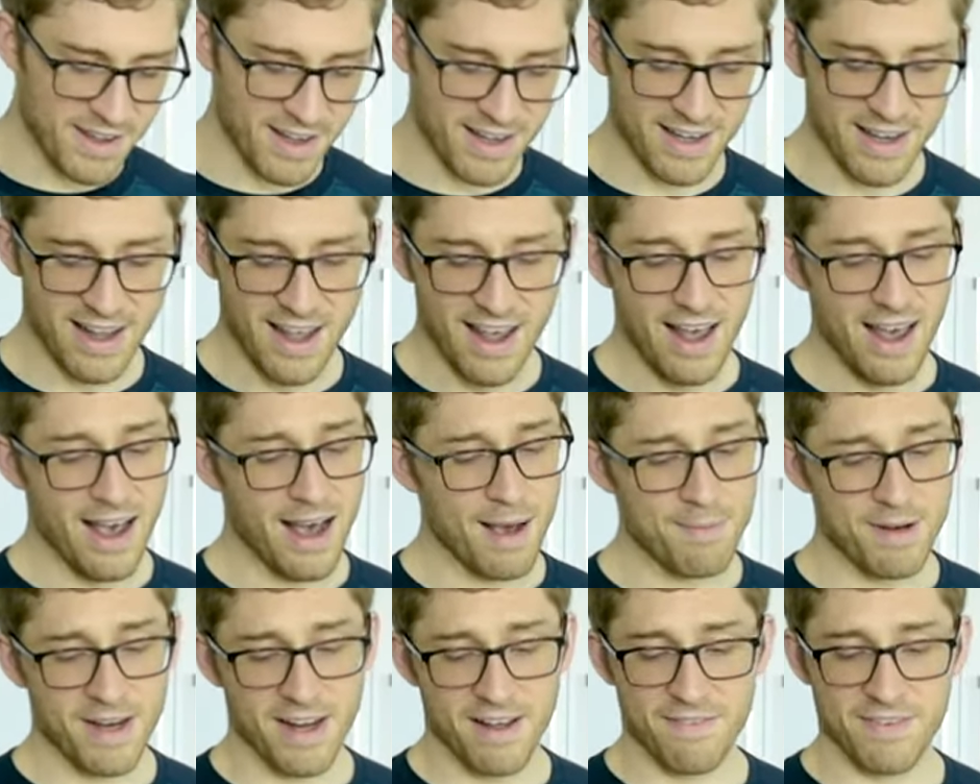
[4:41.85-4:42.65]
then
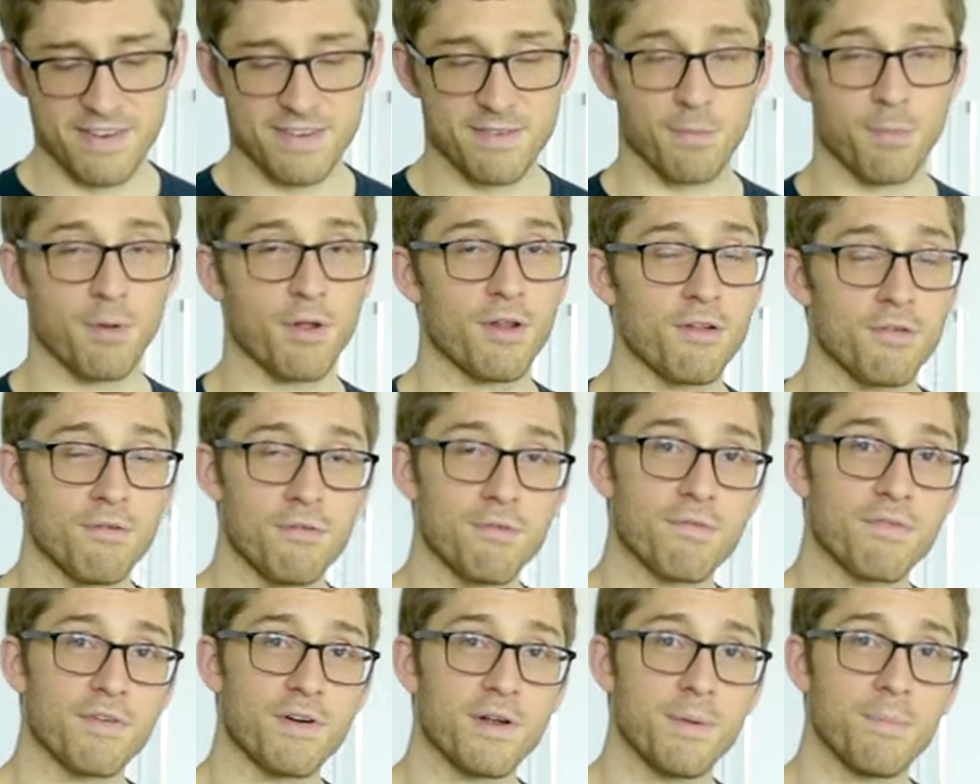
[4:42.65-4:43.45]
I've been having some
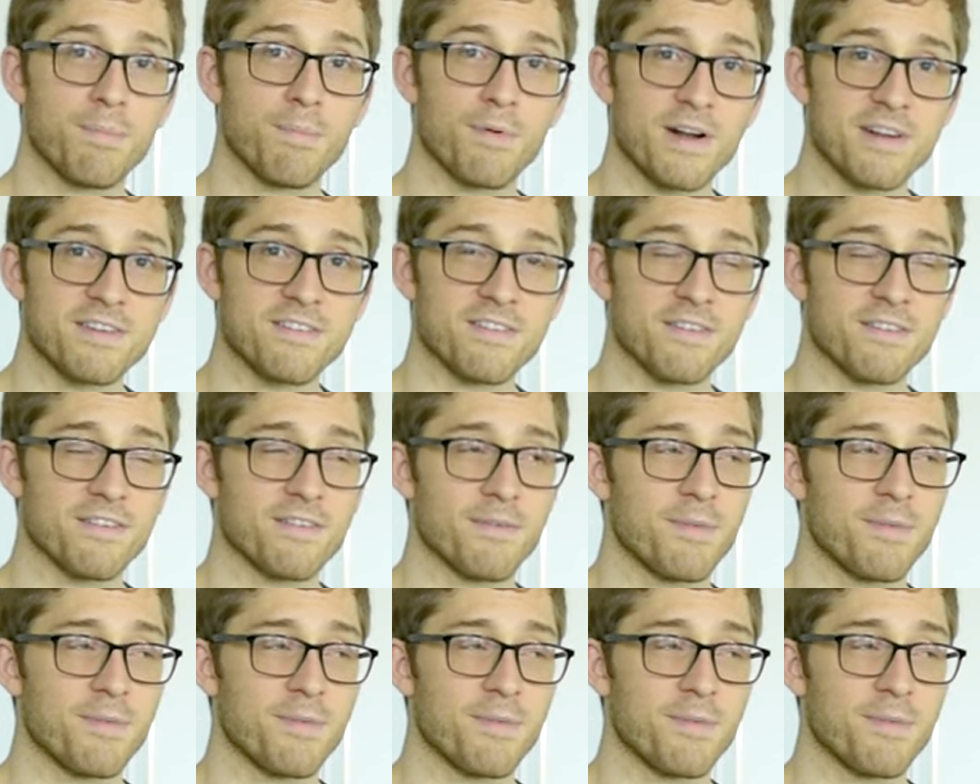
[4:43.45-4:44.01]
gluten-free pretzels.